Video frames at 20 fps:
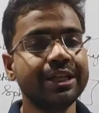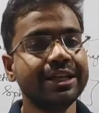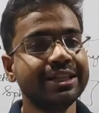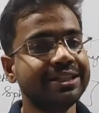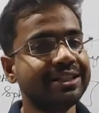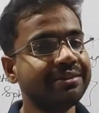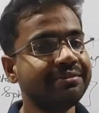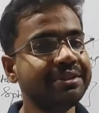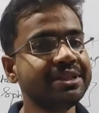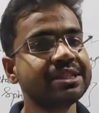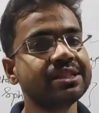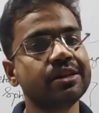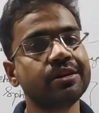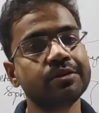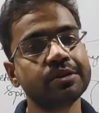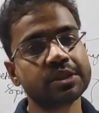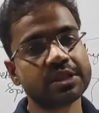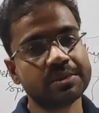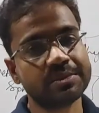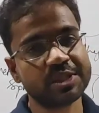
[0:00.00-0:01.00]
then we saw
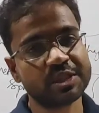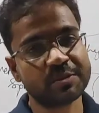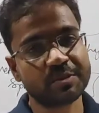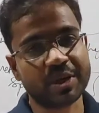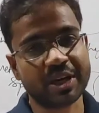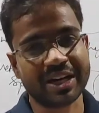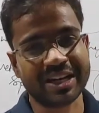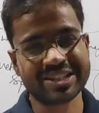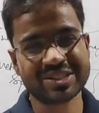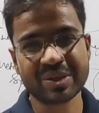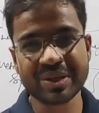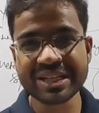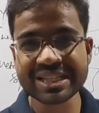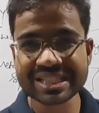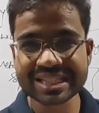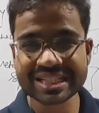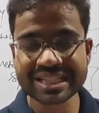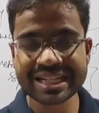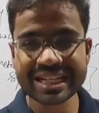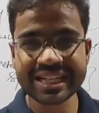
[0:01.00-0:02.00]
some spark. So is
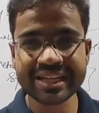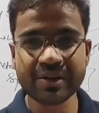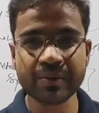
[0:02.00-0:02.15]
it like